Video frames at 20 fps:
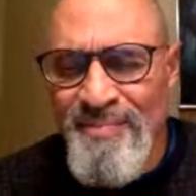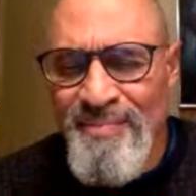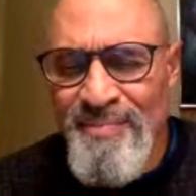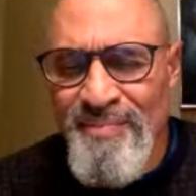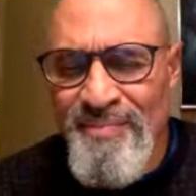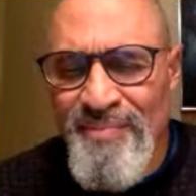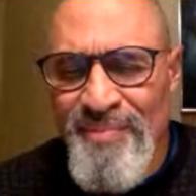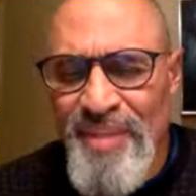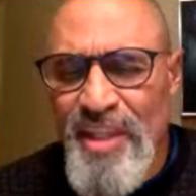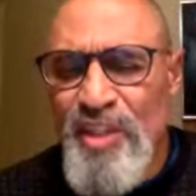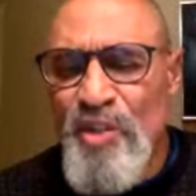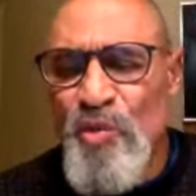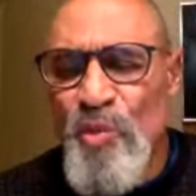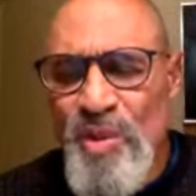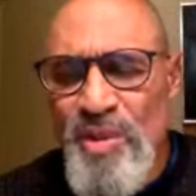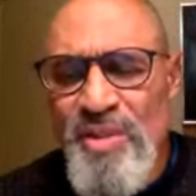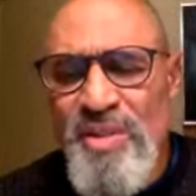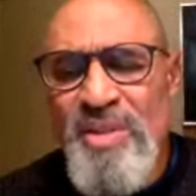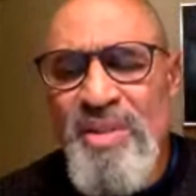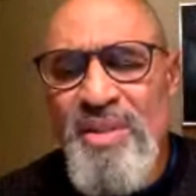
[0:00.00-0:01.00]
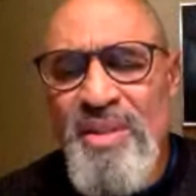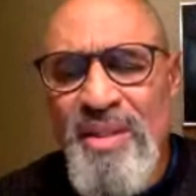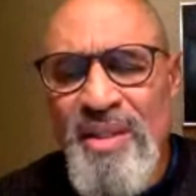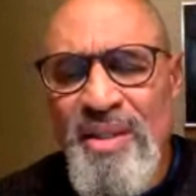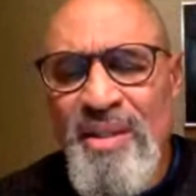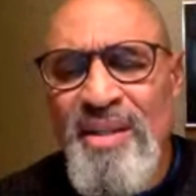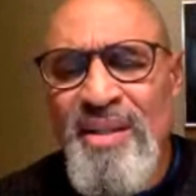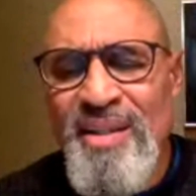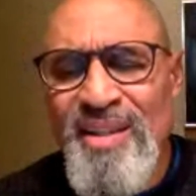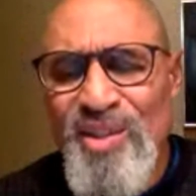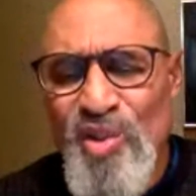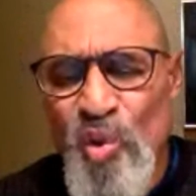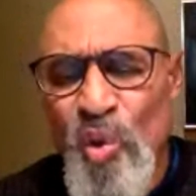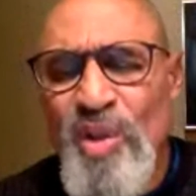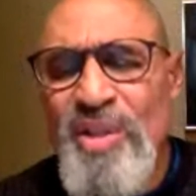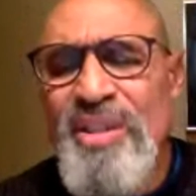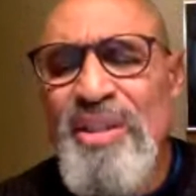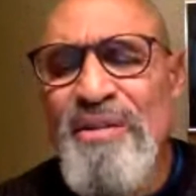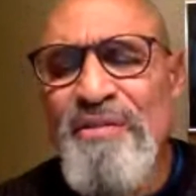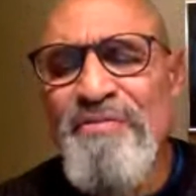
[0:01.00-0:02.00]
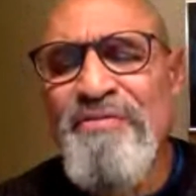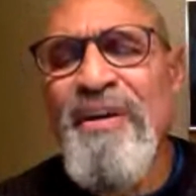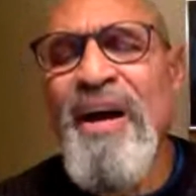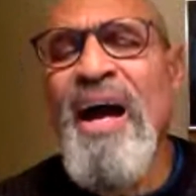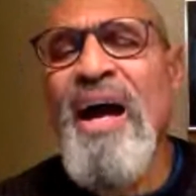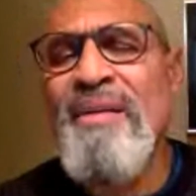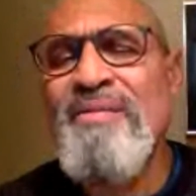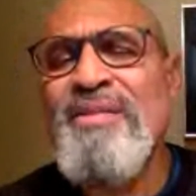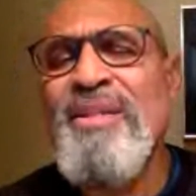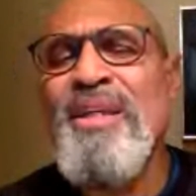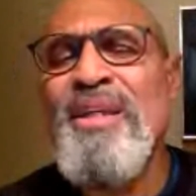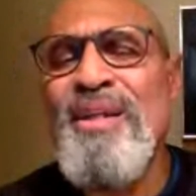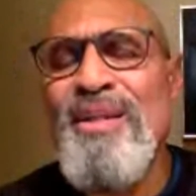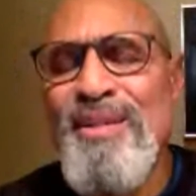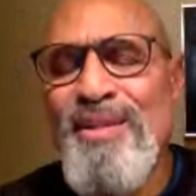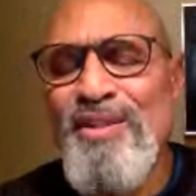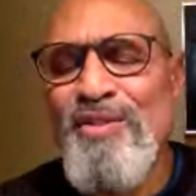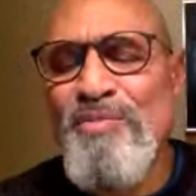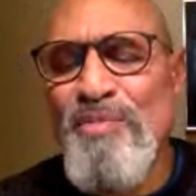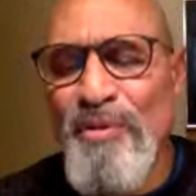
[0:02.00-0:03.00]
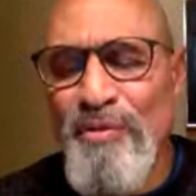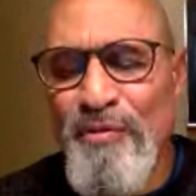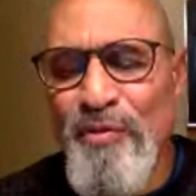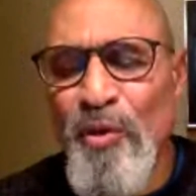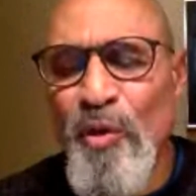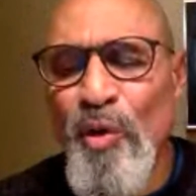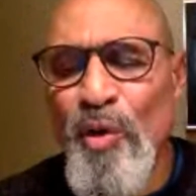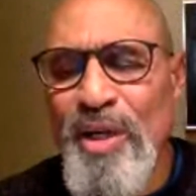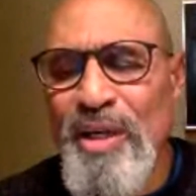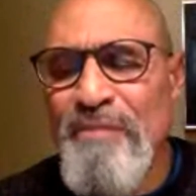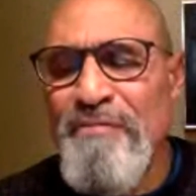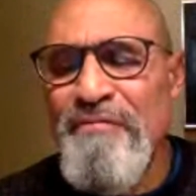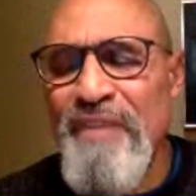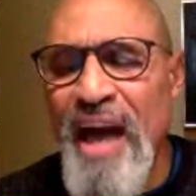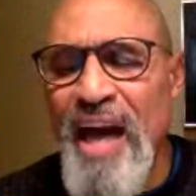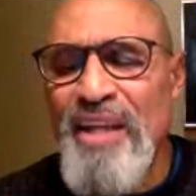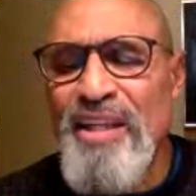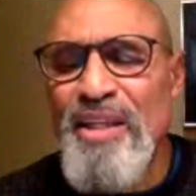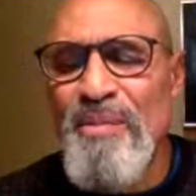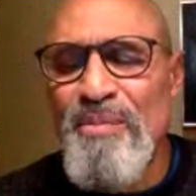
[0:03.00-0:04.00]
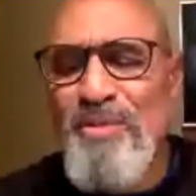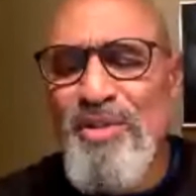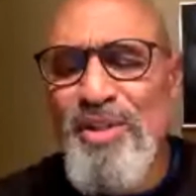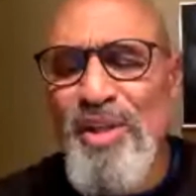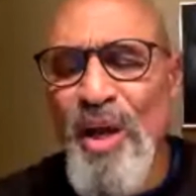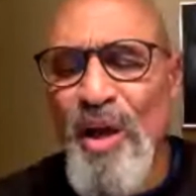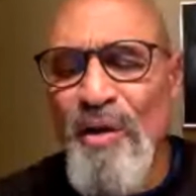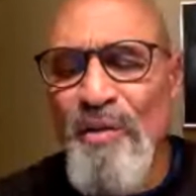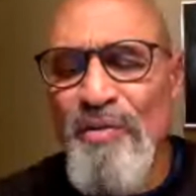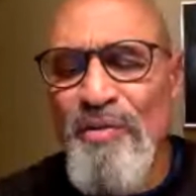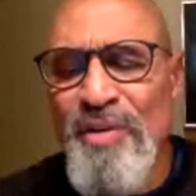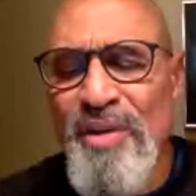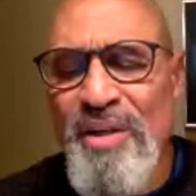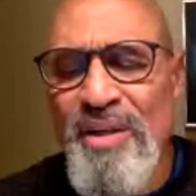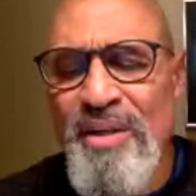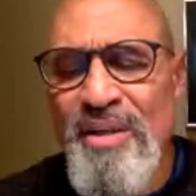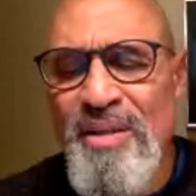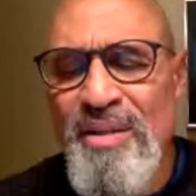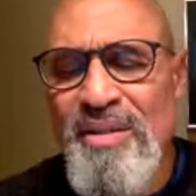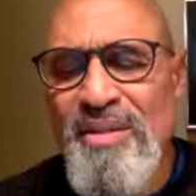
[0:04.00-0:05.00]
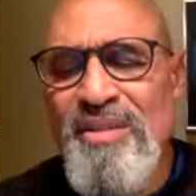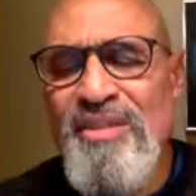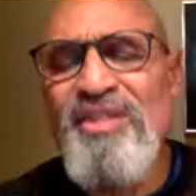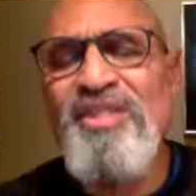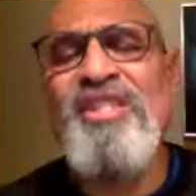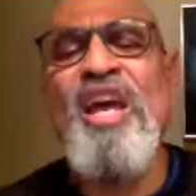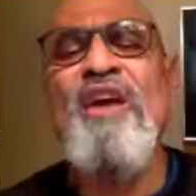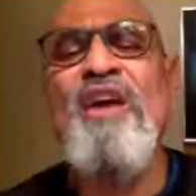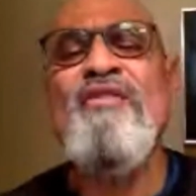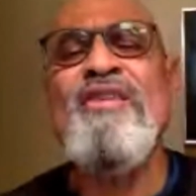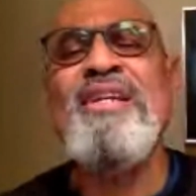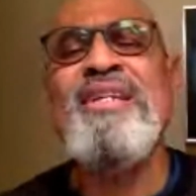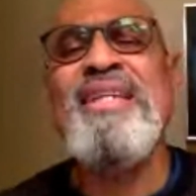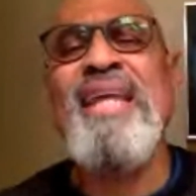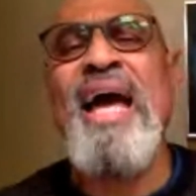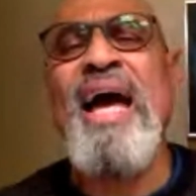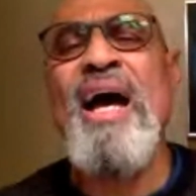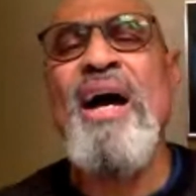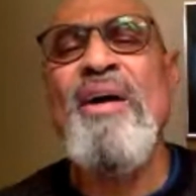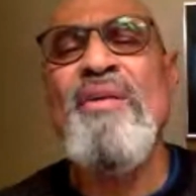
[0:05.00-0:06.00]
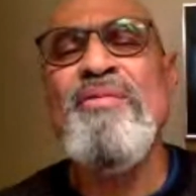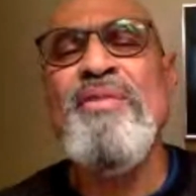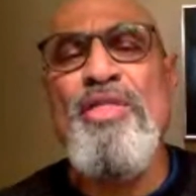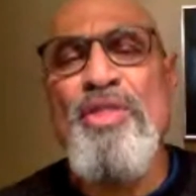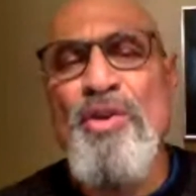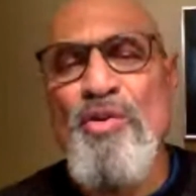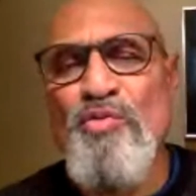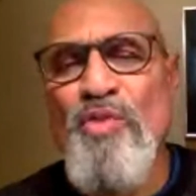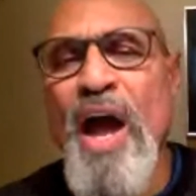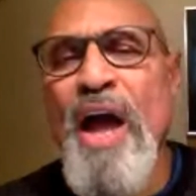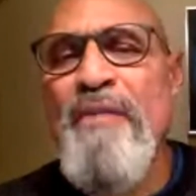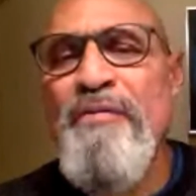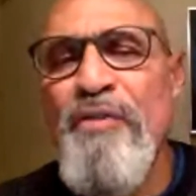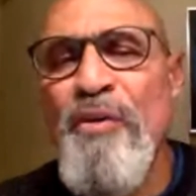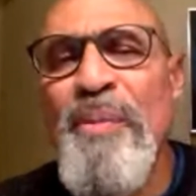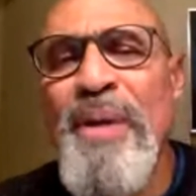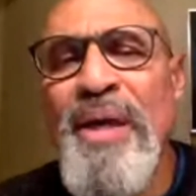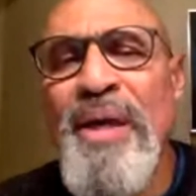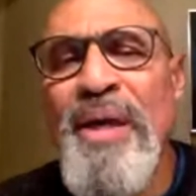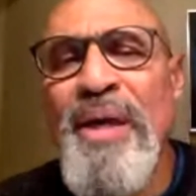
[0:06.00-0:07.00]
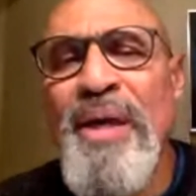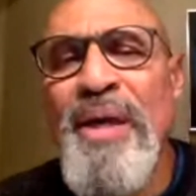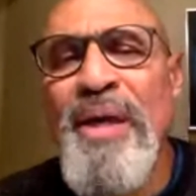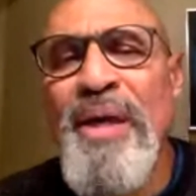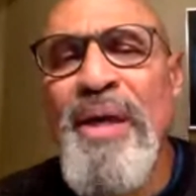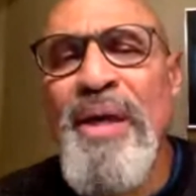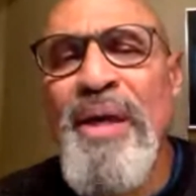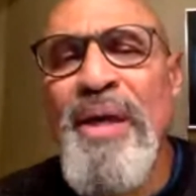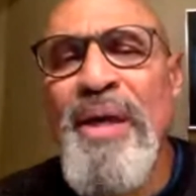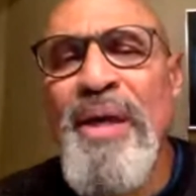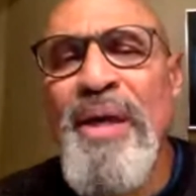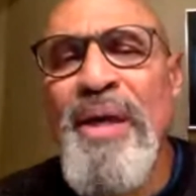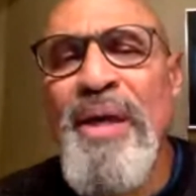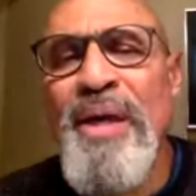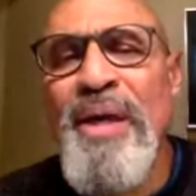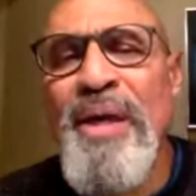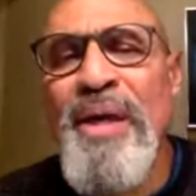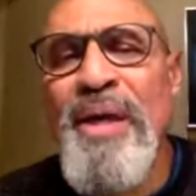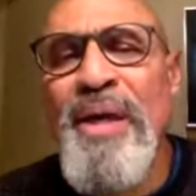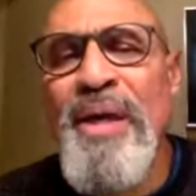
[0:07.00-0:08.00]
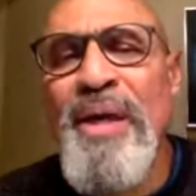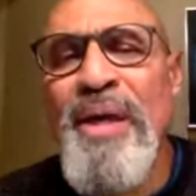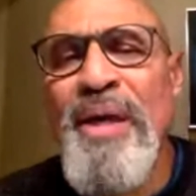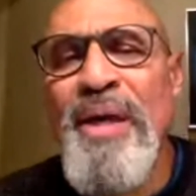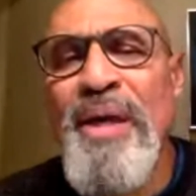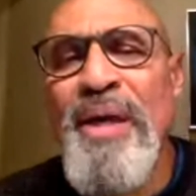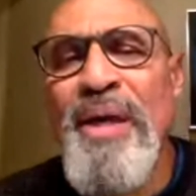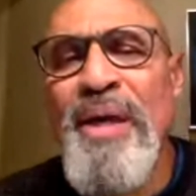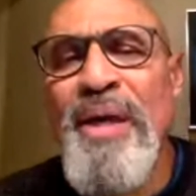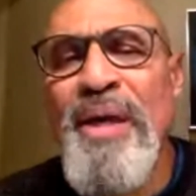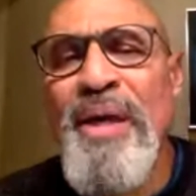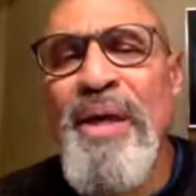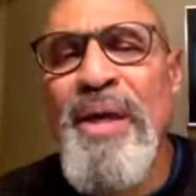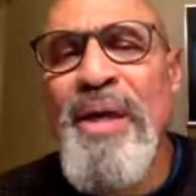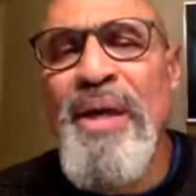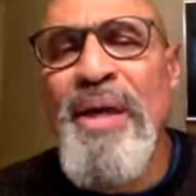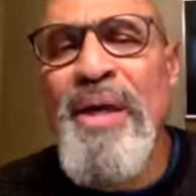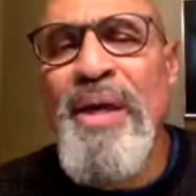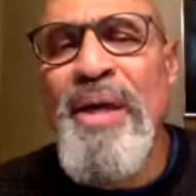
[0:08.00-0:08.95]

This was 25 years before he found himself staring down the rifleman on TV,